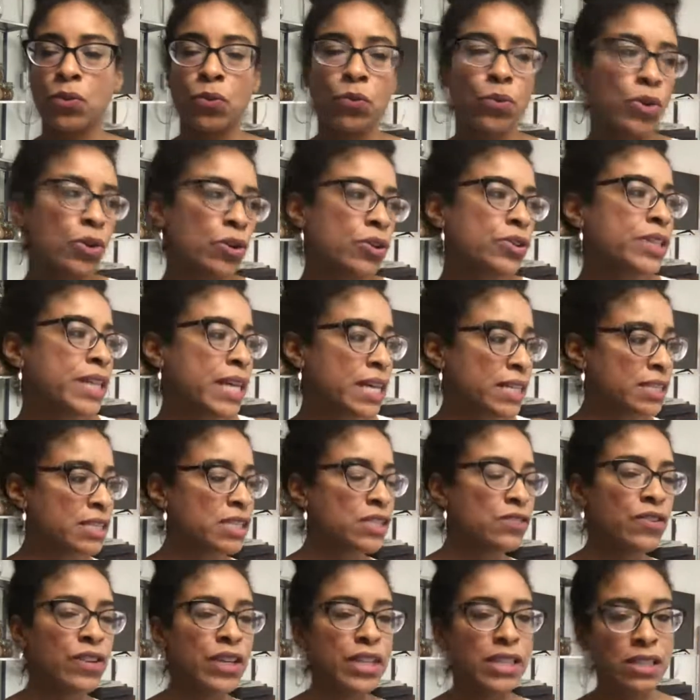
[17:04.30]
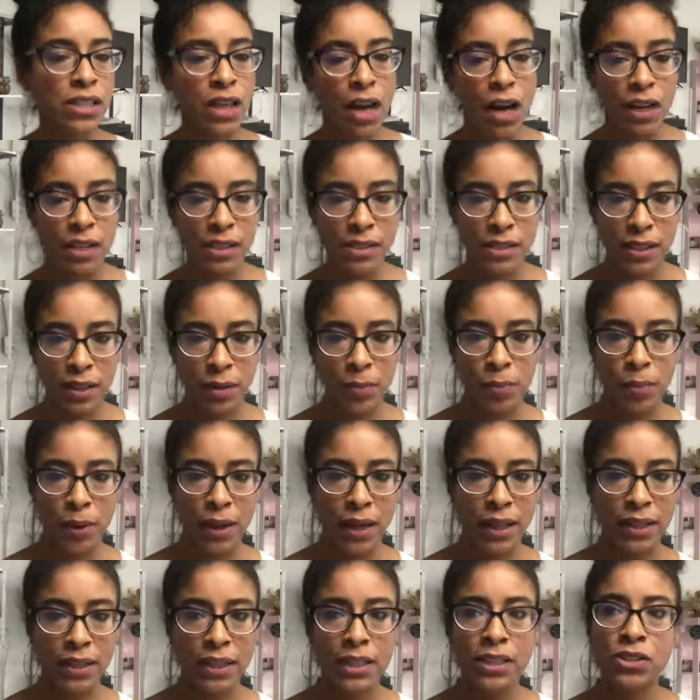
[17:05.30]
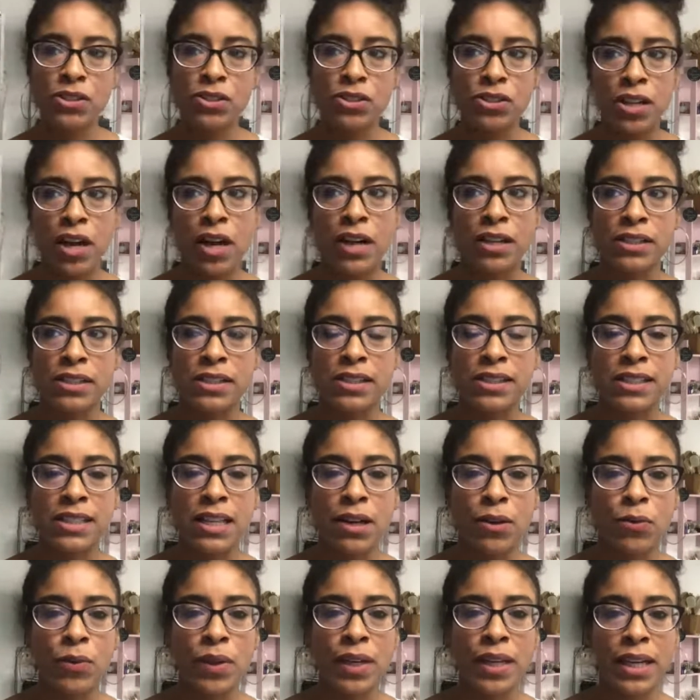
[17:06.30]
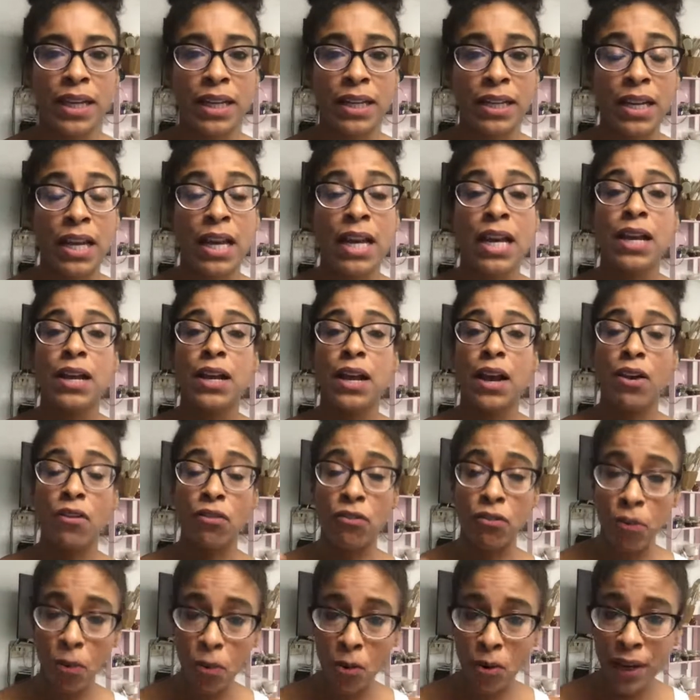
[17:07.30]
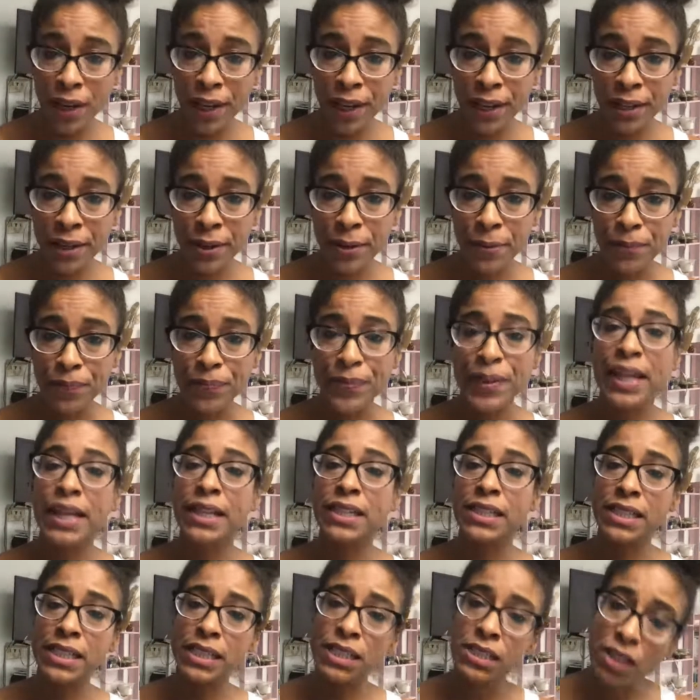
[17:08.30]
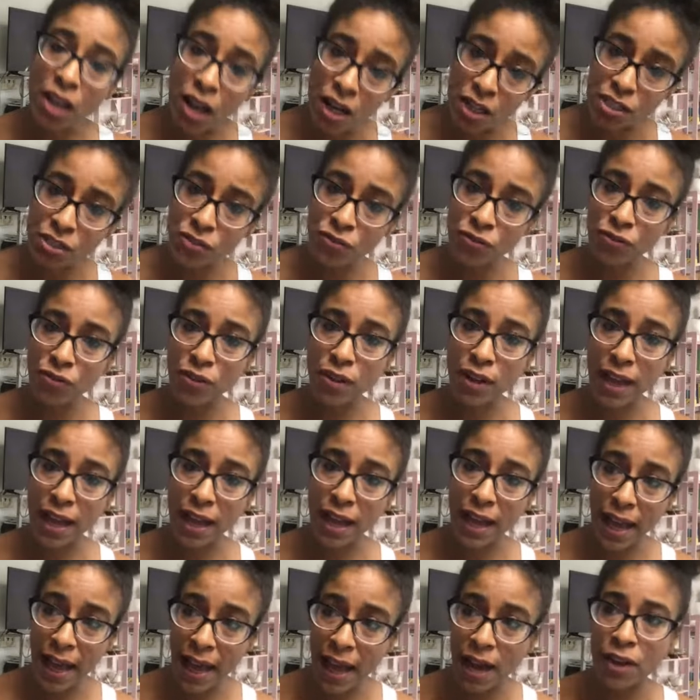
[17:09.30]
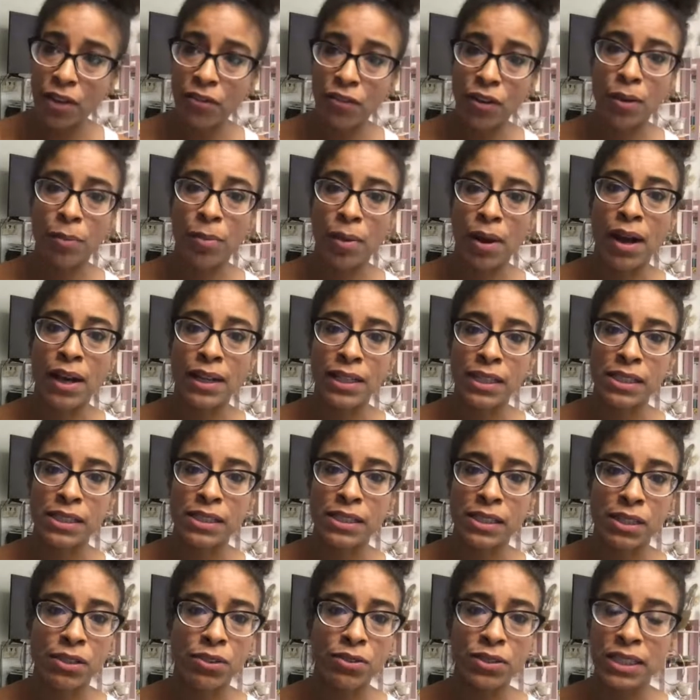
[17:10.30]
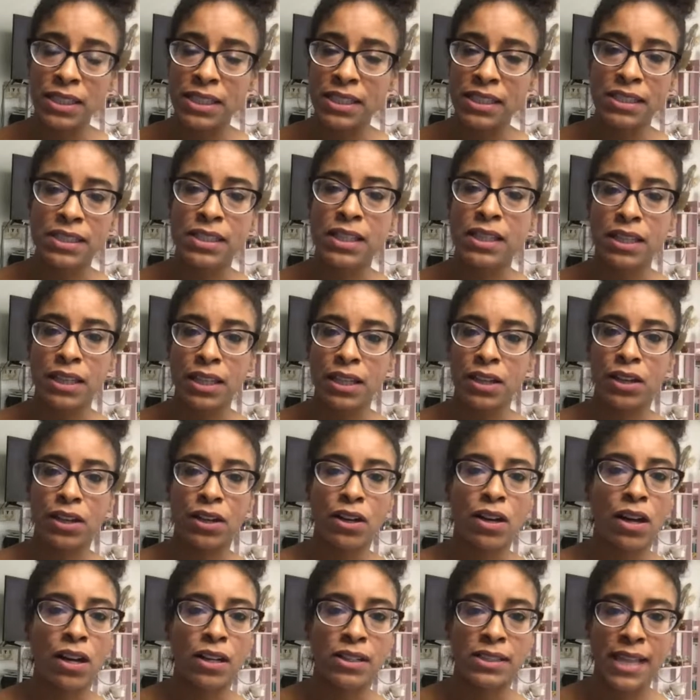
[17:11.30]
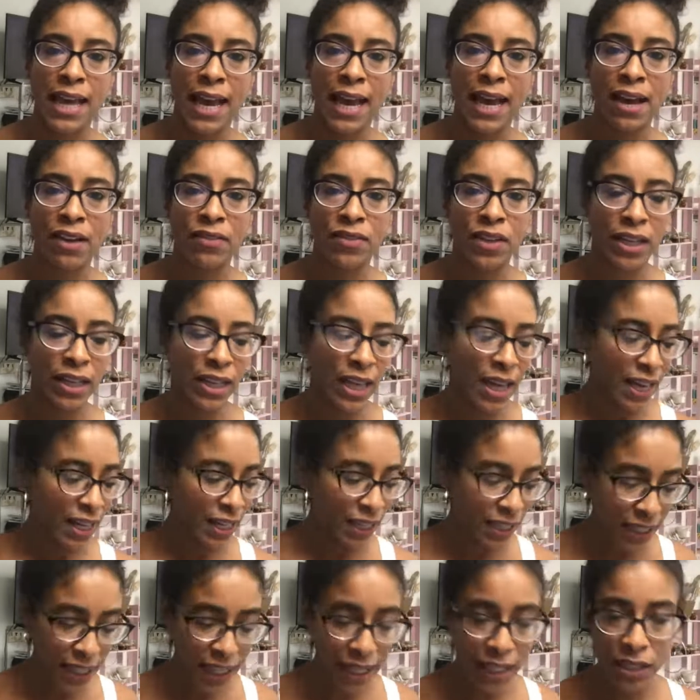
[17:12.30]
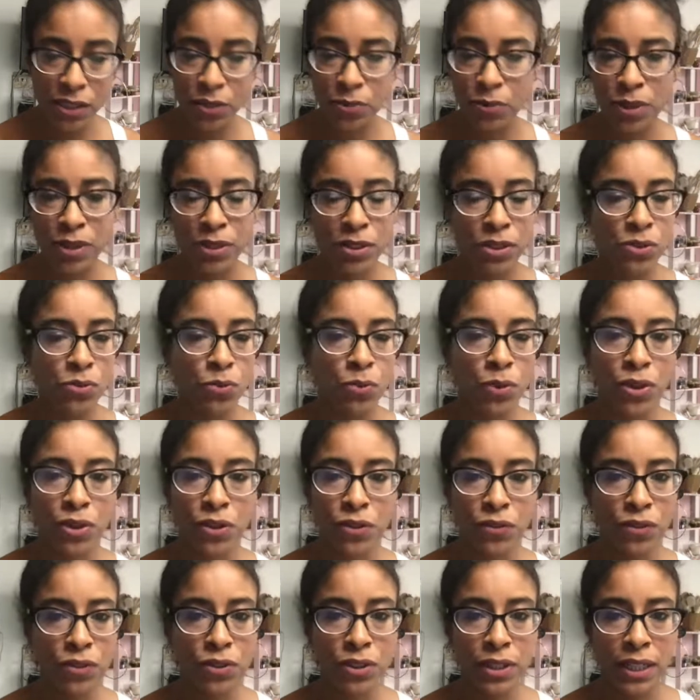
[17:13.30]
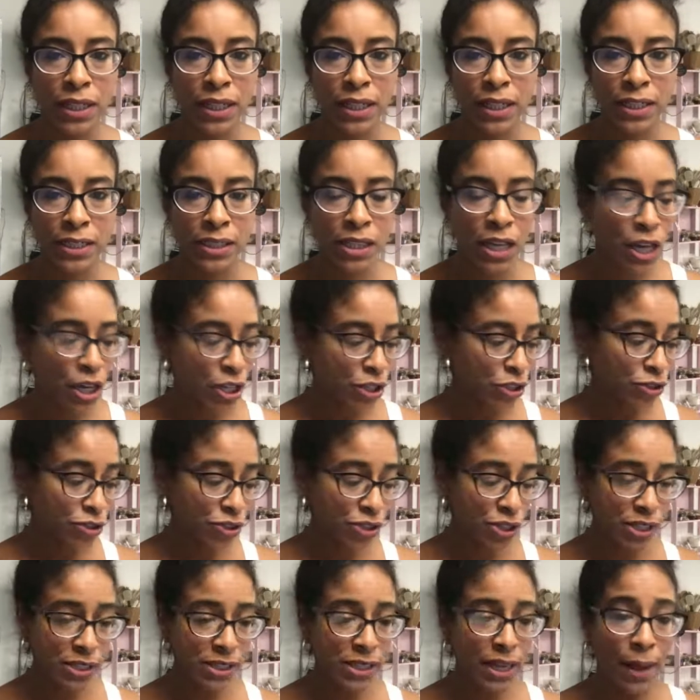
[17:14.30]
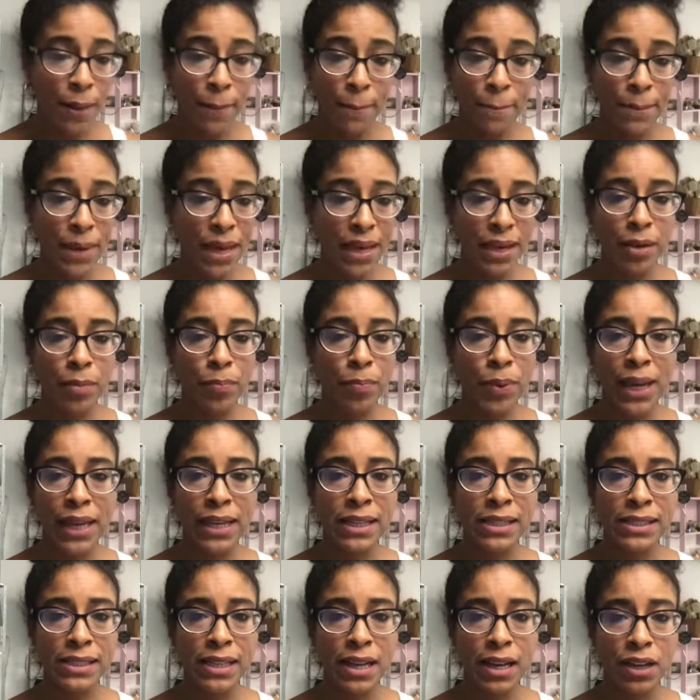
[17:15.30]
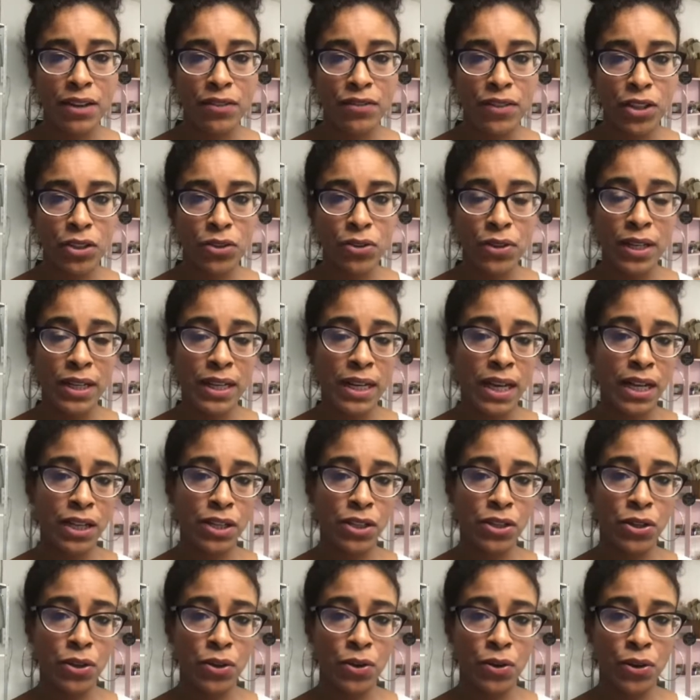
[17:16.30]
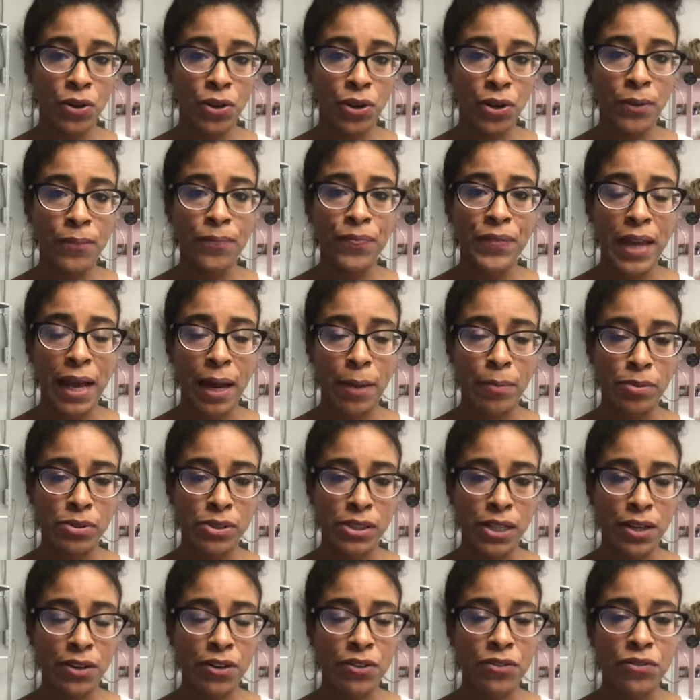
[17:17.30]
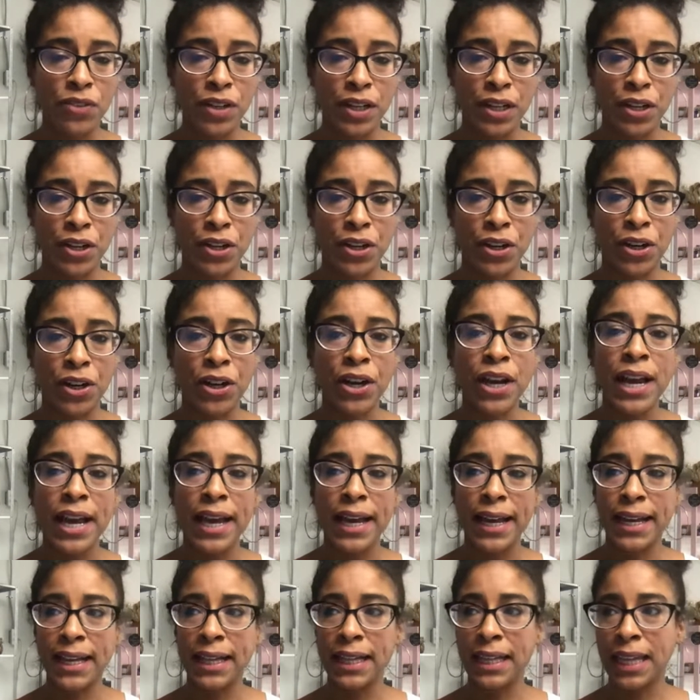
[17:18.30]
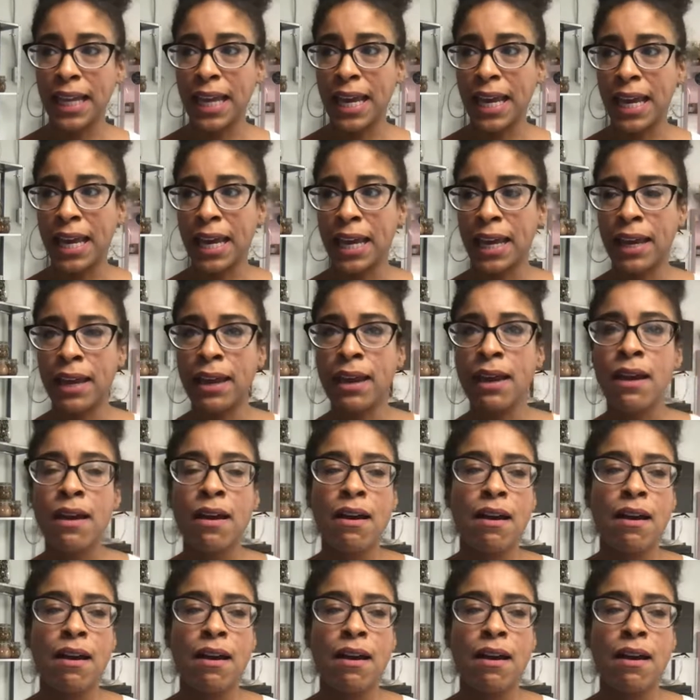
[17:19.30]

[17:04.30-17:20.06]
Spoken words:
world, yes, it's very toxic, but these are toxins that we can avoid and detox out of our bodies. They don't need to sit there and cause havoc. Clay is one of these wonderful things. You just make a paste out of it. You can add yogurt, apple cider vinegar, clay,